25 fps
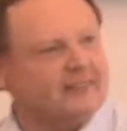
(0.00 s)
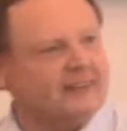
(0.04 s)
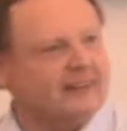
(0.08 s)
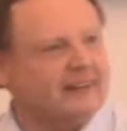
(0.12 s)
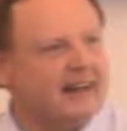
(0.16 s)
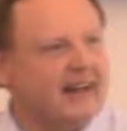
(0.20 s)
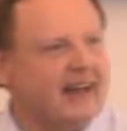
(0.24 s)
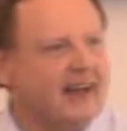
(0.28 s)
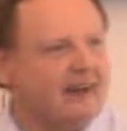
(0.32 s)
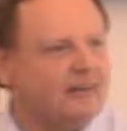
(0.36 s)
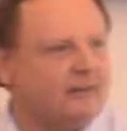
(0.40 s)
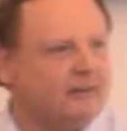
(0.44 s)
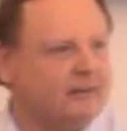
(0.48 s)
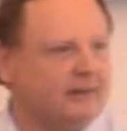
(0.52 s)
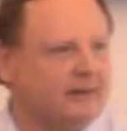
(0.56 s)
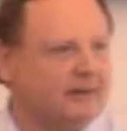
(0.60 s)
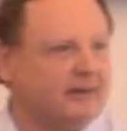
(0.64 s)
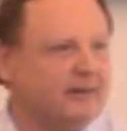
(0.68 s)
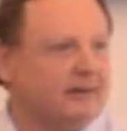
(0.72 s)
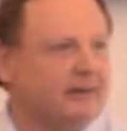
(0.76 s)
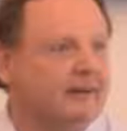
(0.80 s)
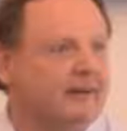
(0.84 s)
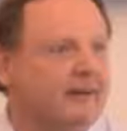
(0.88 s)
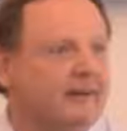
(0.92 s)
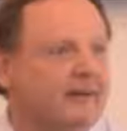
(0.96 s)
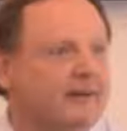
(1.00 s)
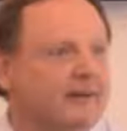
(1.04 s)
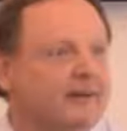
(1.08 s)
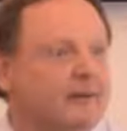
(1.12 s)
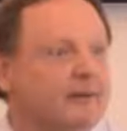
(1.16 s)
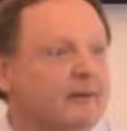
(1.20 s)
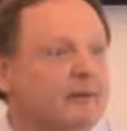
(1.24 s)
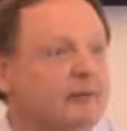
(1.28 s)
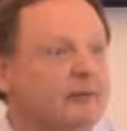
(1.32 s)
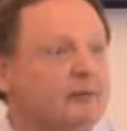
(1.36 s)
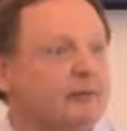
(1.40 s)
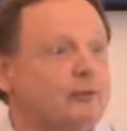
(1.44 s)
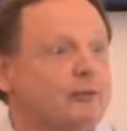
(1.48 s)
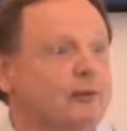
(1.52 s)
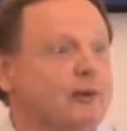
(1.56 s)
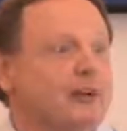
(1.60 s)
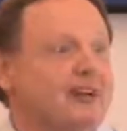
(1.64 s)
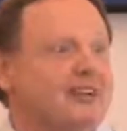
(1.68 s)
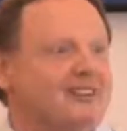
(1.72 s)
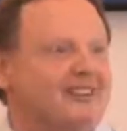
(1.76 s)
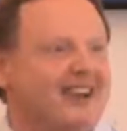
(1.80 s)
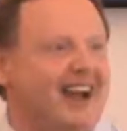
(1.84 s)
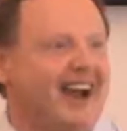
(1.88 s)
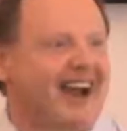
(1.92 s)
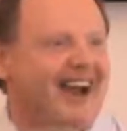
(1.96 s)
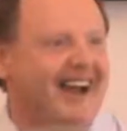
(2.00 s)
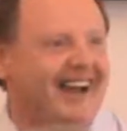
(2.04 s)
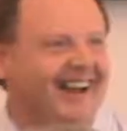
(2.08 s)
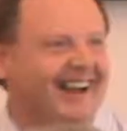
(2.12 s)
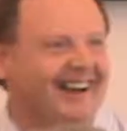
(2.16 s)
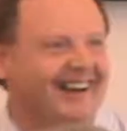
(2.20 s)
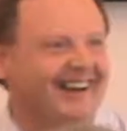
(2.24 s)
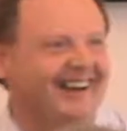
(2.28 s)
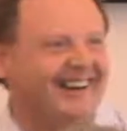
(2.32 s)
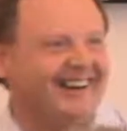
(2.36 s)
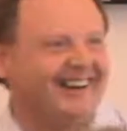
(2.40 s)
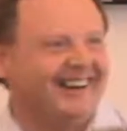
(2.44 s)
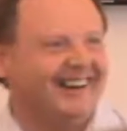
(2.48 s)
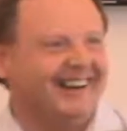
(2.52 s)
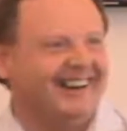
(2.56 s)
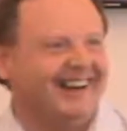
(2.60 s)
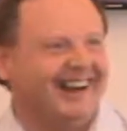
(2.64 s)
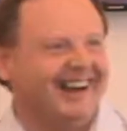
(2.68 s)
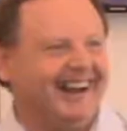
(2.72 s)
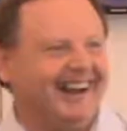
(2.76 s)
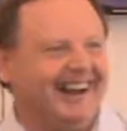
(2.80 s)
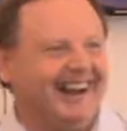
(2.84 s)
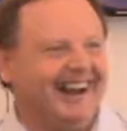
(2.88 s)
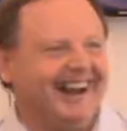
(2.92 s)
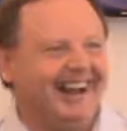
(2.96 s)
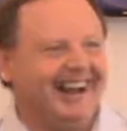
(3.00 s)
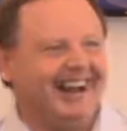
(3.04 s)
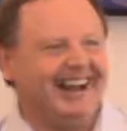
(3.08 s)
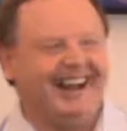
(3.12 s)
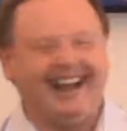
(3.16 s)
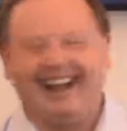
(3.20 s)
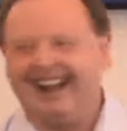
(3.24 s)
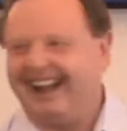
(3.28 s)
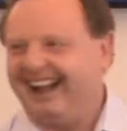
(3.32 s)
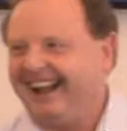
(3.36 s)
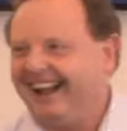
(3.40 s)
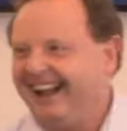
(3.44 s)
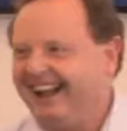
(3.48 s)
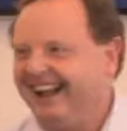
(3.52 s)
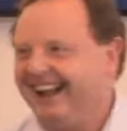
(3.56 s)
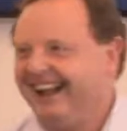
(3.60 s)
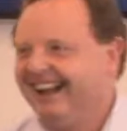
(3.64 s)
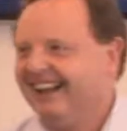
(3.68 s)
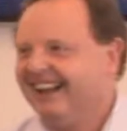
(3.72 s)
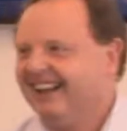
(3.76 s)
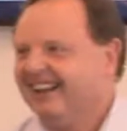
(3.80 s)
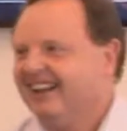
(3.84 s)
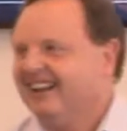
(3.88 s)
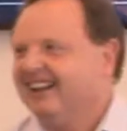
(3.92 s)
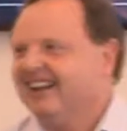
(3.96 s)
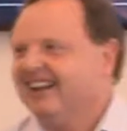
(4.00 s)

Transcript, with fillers: doesn't have a free child?